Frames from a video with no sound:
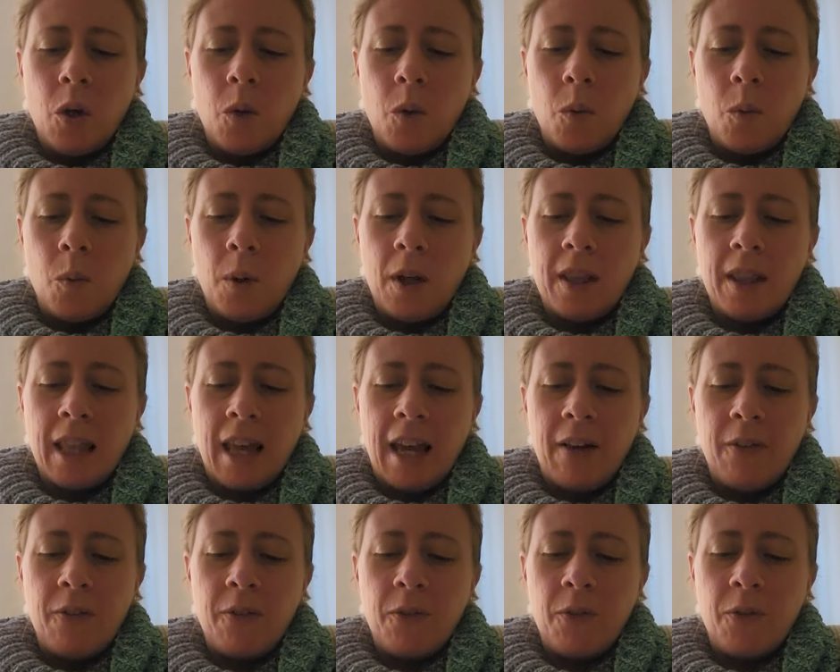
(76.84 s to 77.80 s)
When
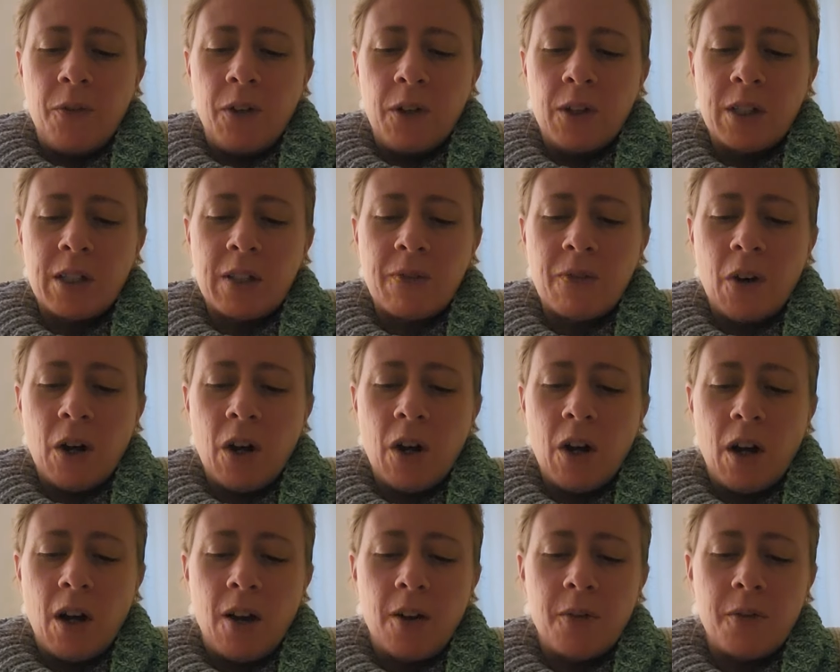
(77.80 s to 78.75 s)
life feels far
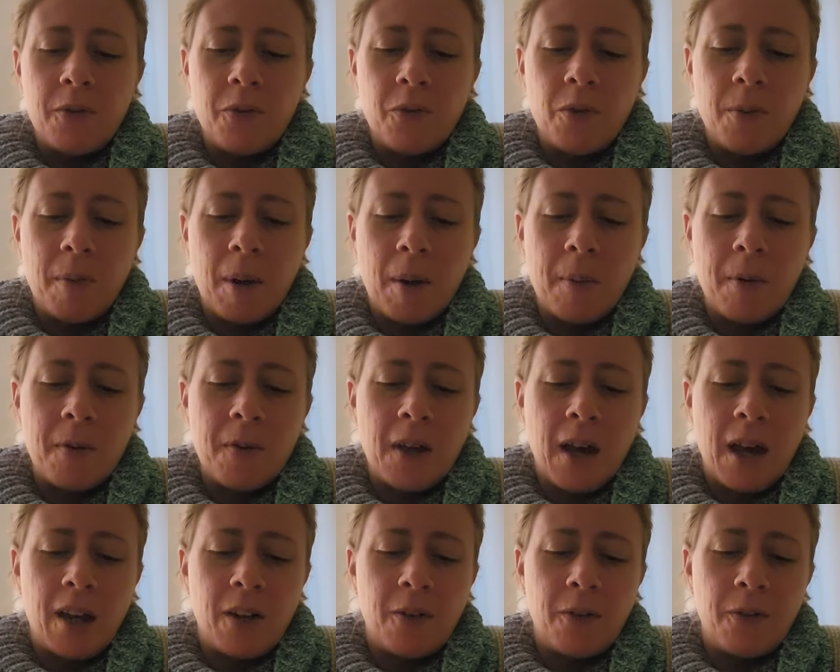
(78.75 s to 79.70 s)
off, remember
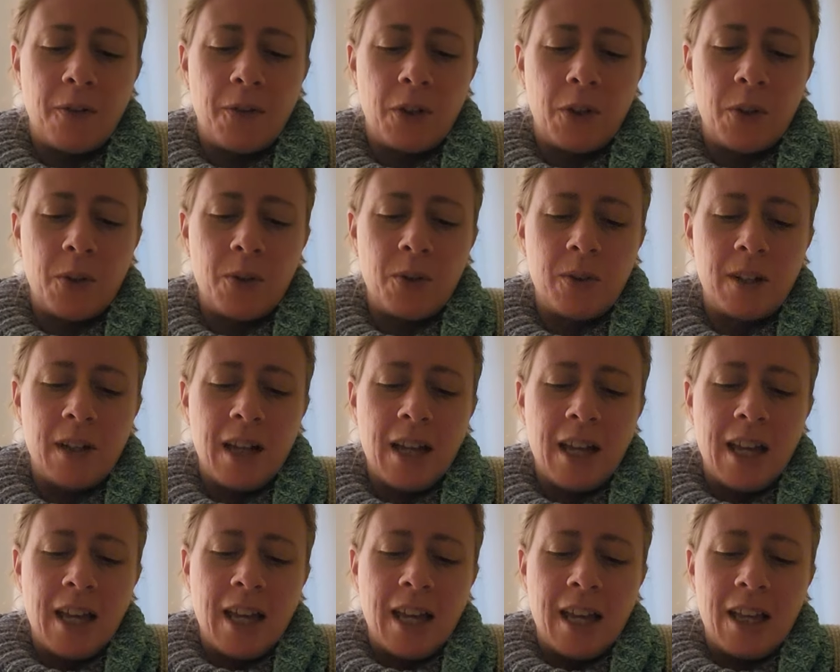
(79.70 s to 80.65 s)
that a flute
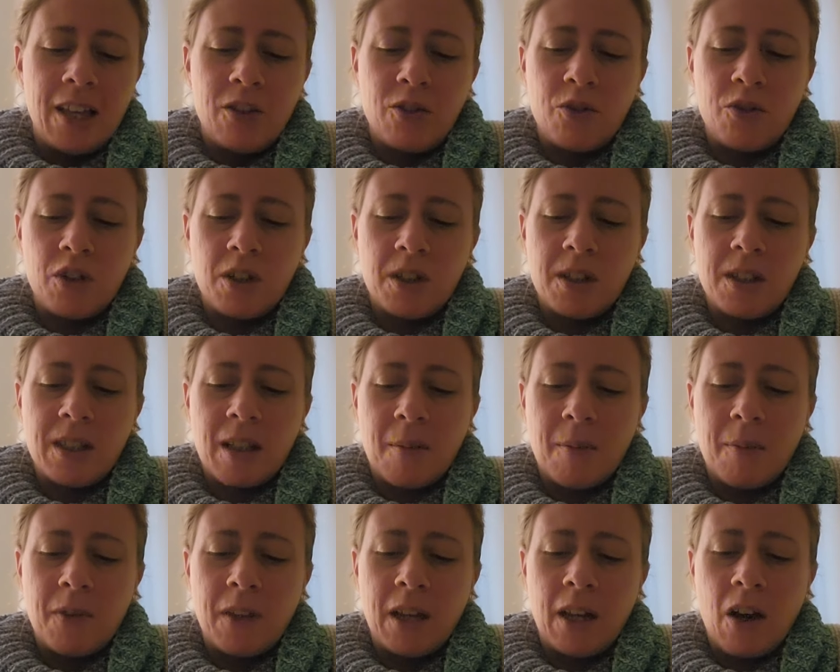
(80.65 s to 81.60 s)
is just
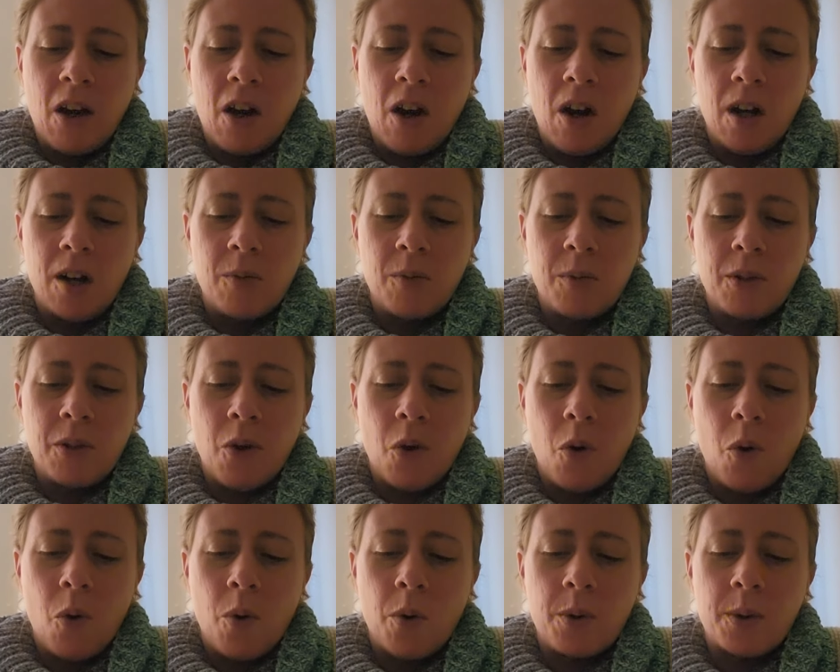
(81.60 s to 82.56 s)
something hard with
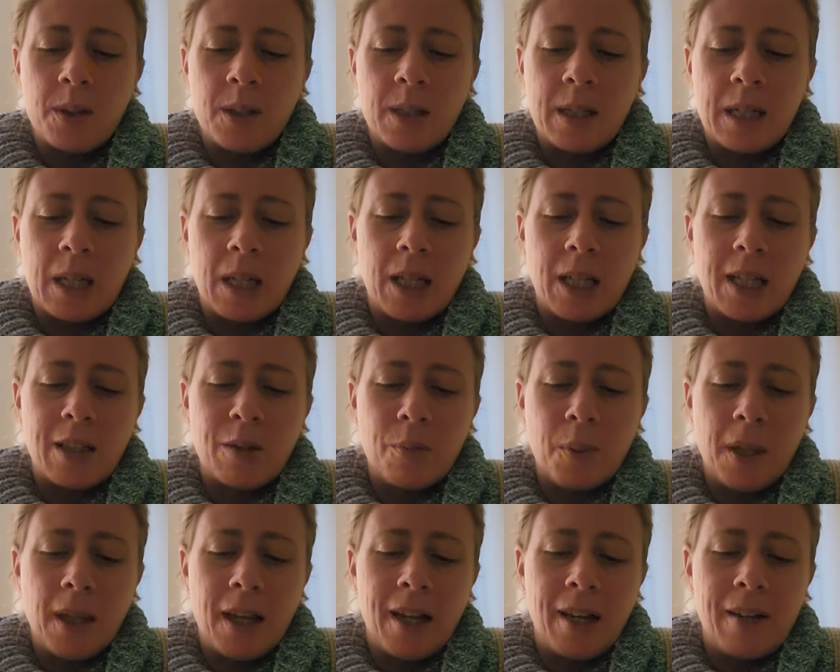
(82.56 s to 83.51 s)
holes until it's
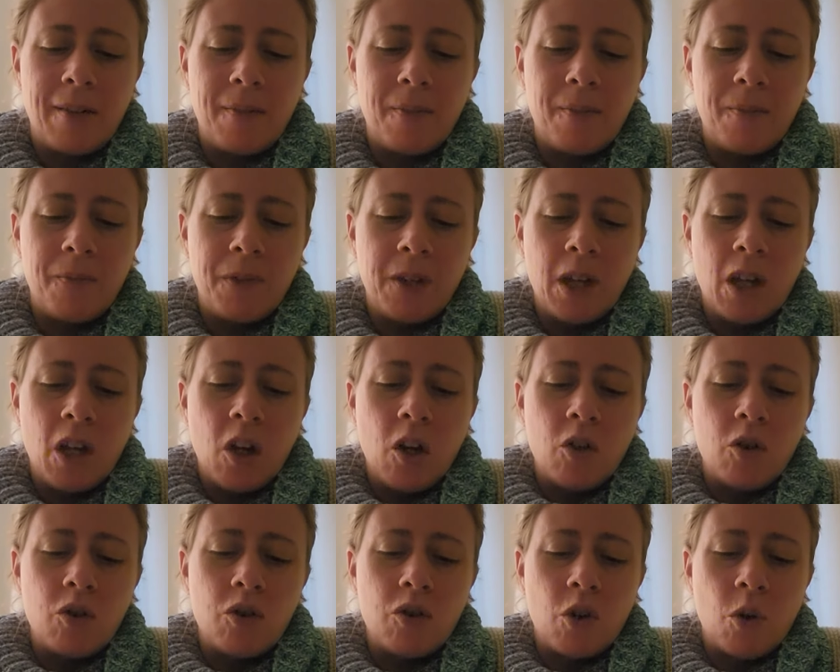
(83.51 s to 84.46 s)
played.
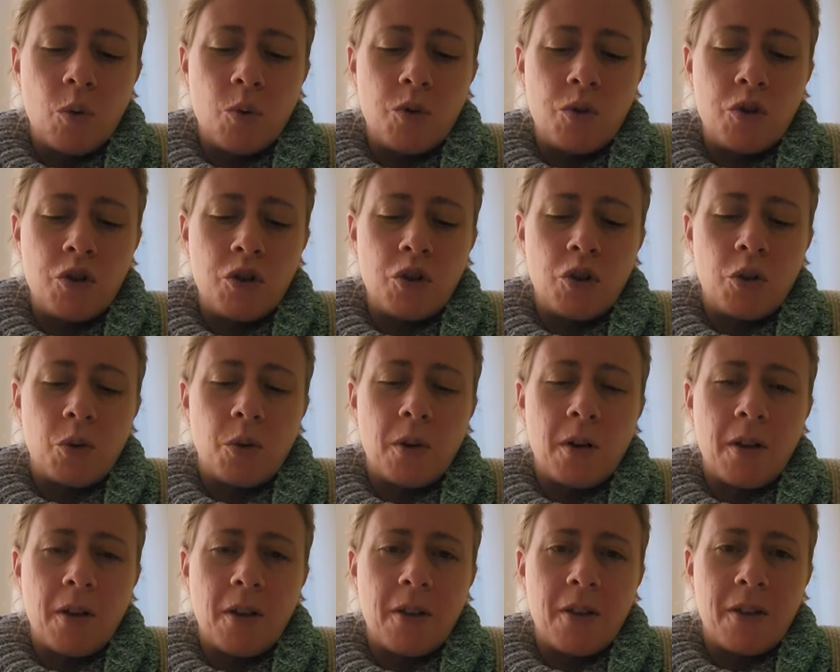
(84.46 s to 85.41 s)
So too
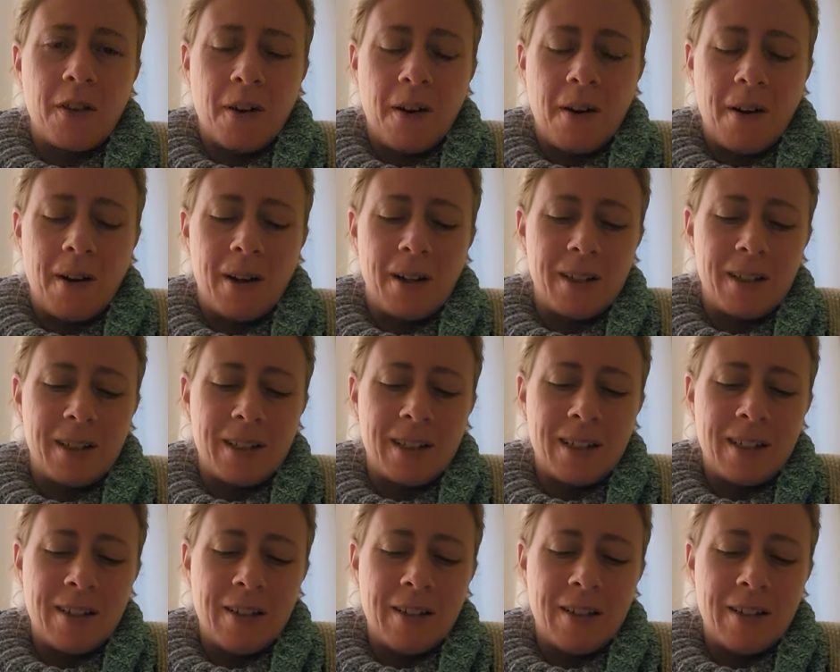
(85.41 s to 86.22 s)
the heart